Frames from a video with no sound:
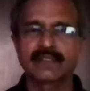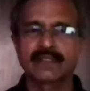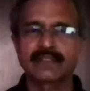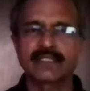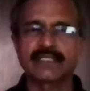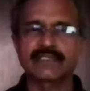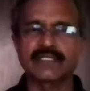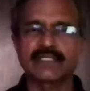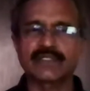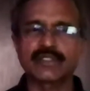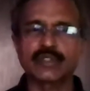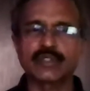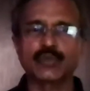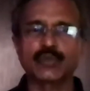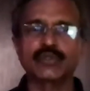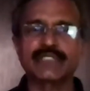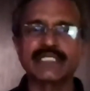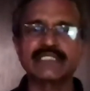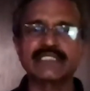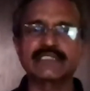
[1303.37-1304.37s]
These are the
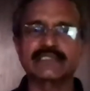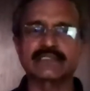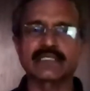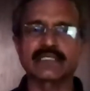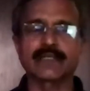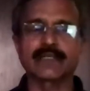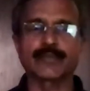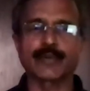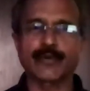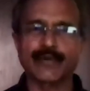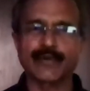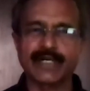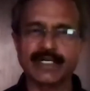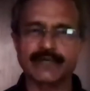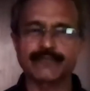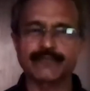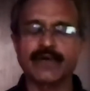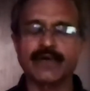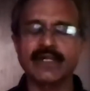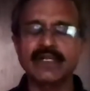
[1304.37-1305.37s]
two things
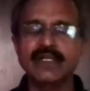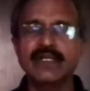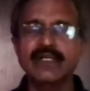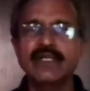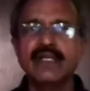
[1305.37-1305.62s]
provided for.